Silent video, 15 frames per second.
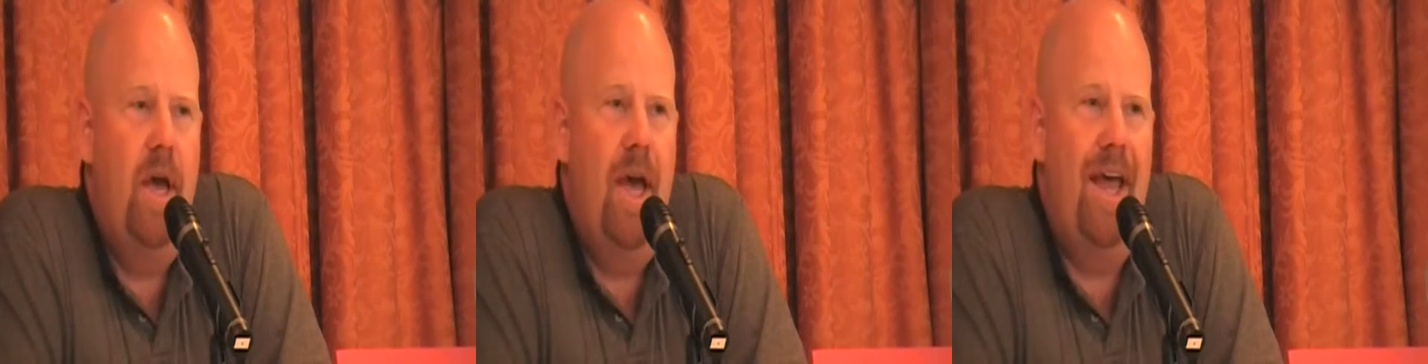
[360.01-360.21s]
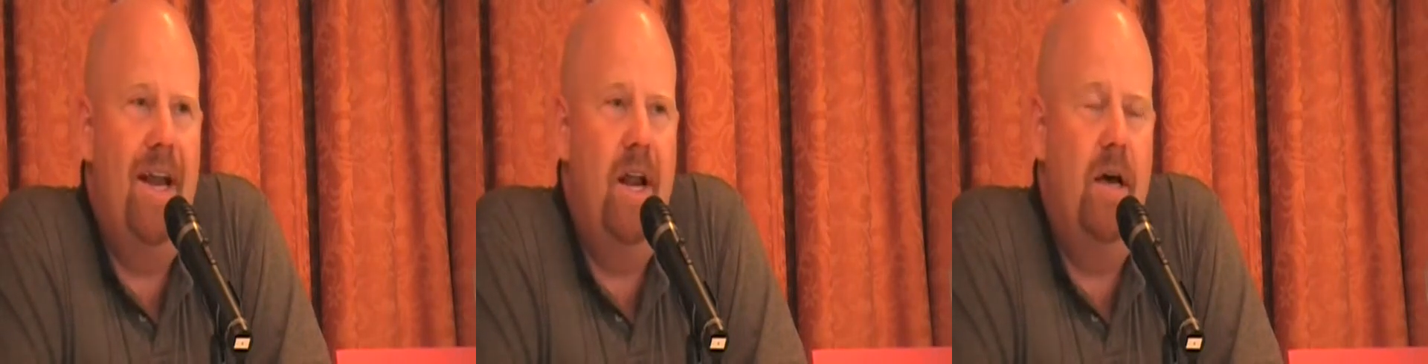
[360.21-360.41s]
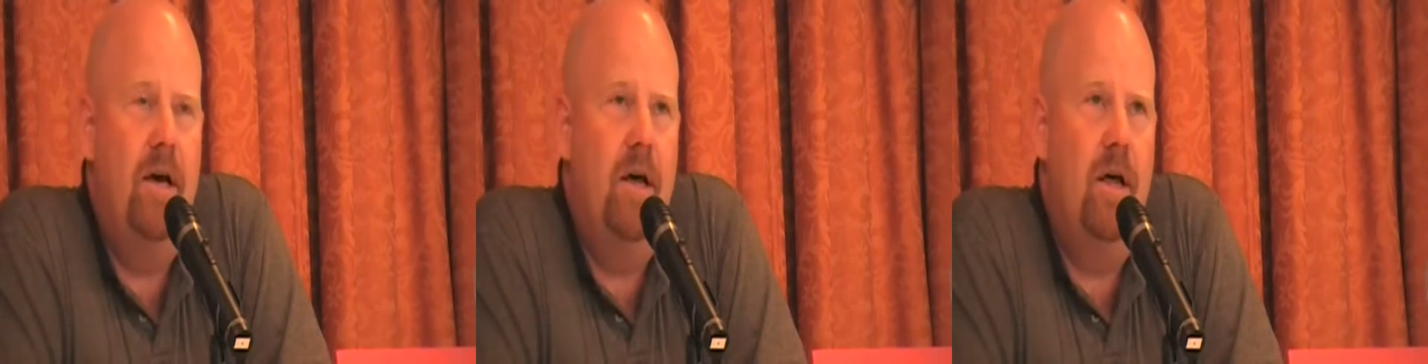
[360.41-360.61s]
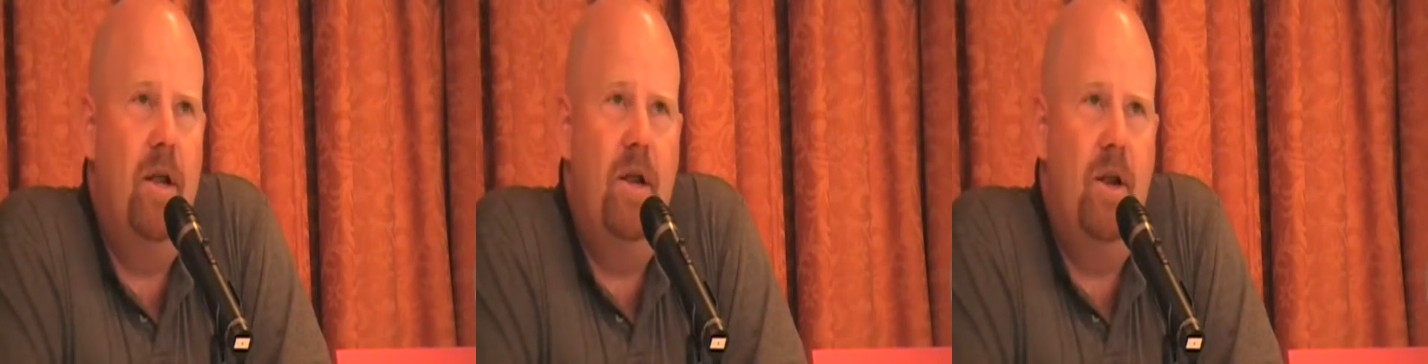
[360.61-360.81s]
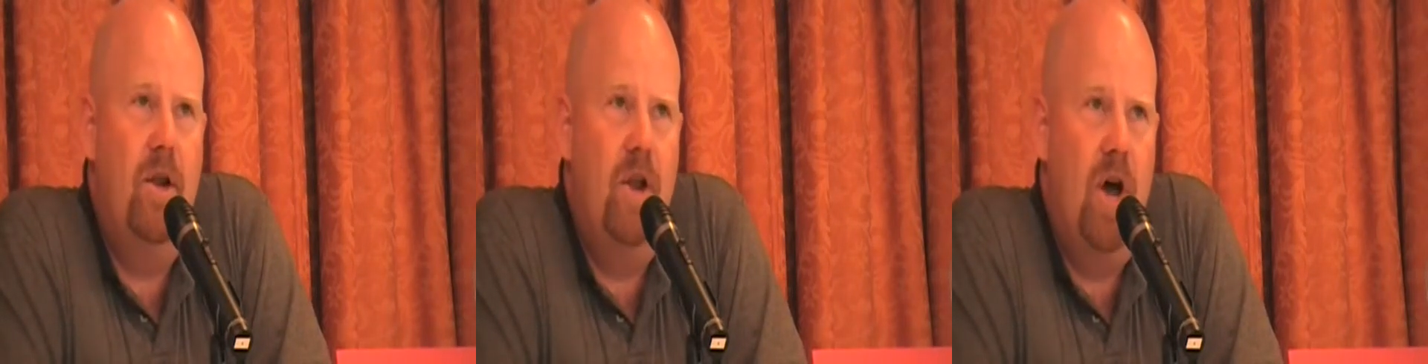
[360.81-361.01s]
and
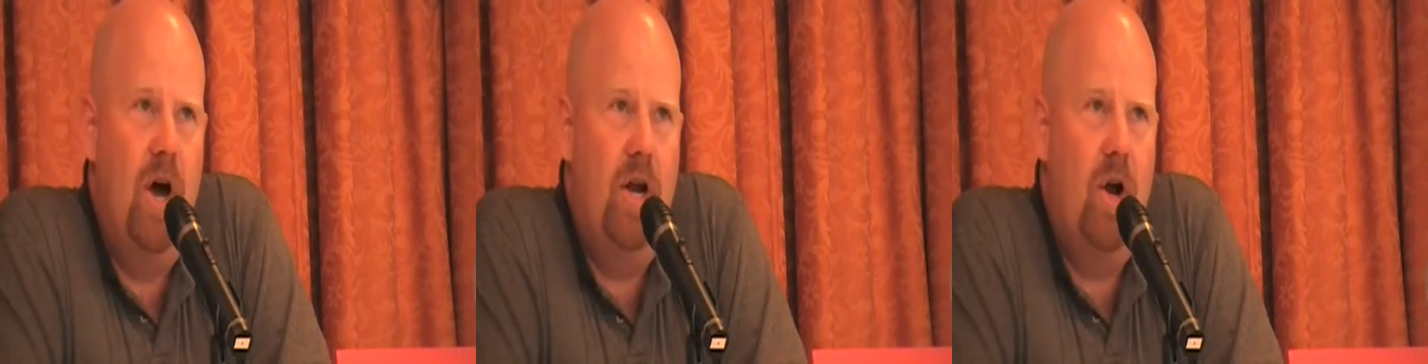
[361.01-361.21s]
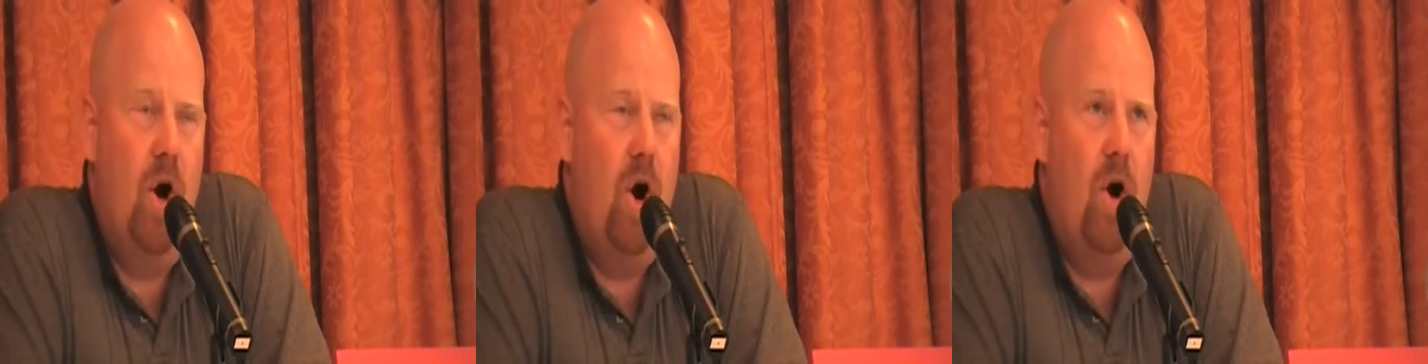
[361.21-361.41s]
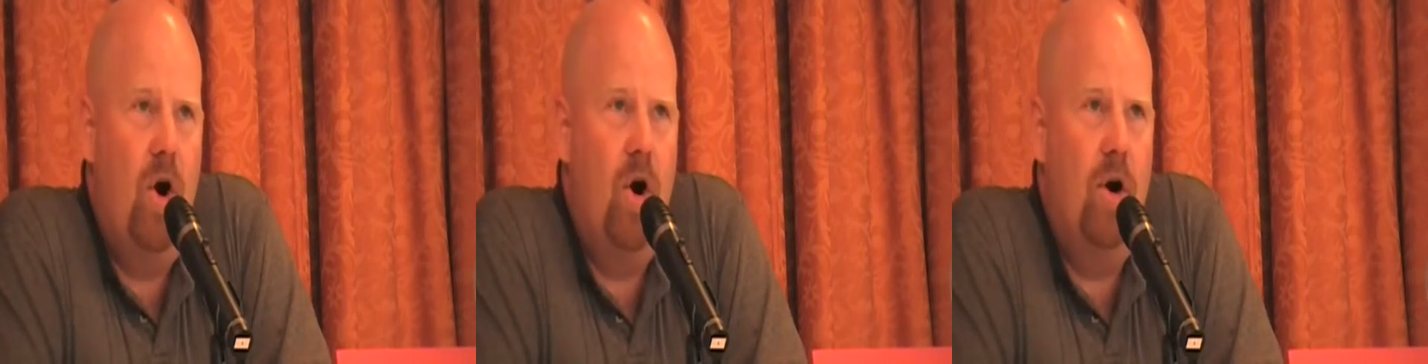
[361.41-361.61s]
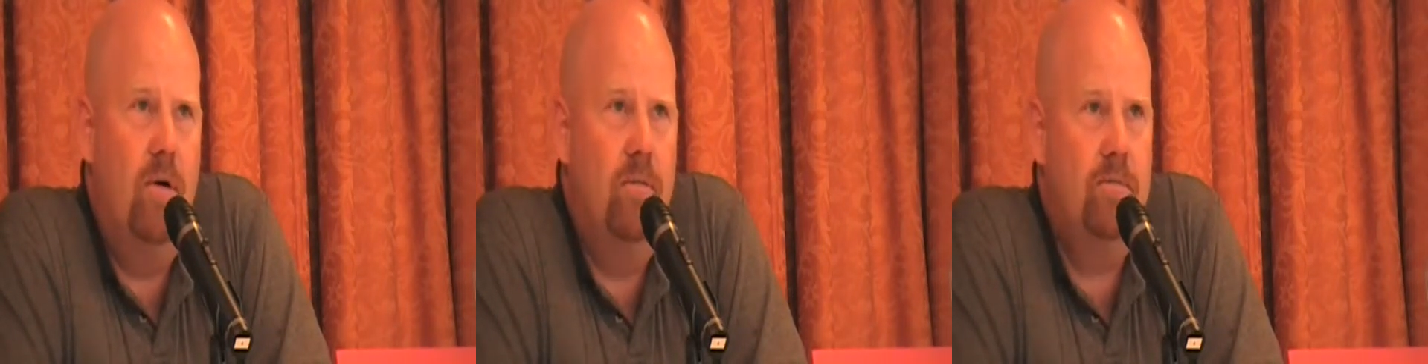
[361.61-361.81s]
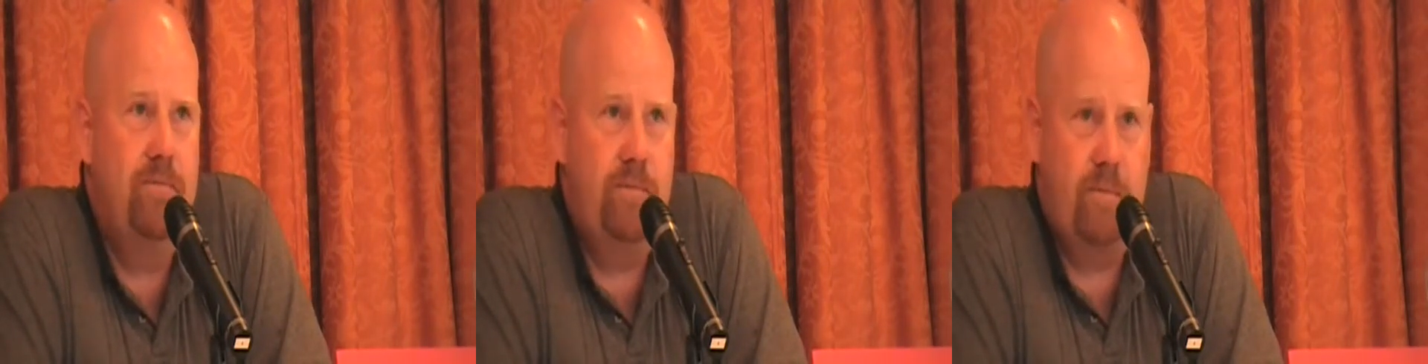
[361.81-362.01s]
none
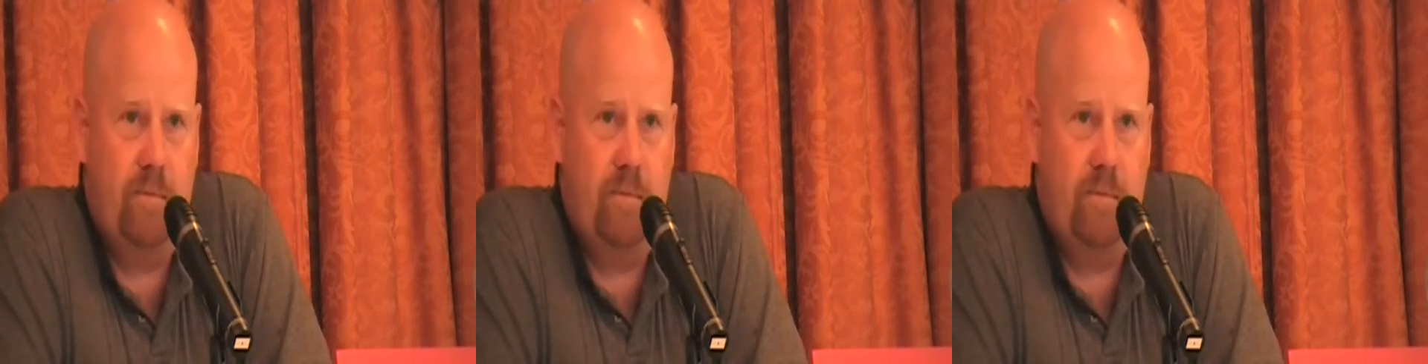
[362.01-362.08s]
are